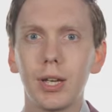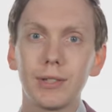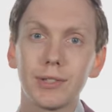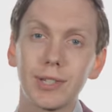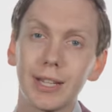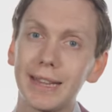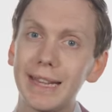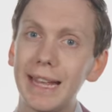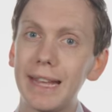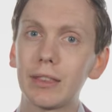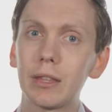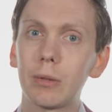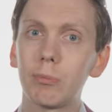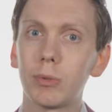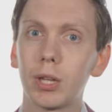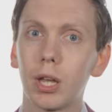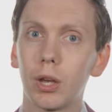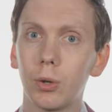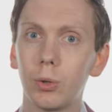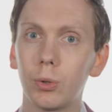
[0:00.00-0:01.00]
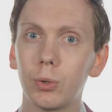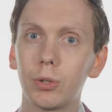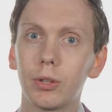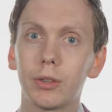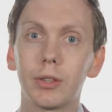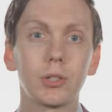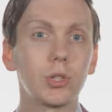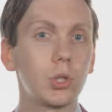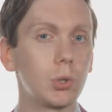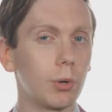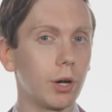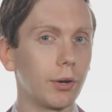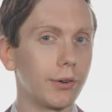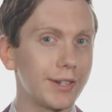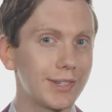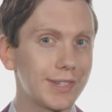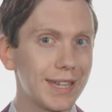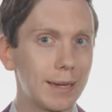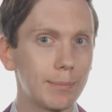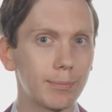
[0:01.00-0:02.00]
to let them know that you are
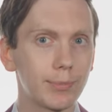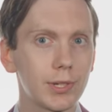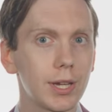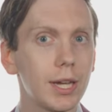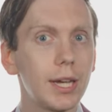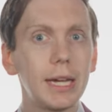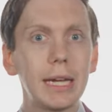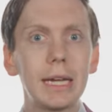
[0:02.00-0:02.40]
exempt,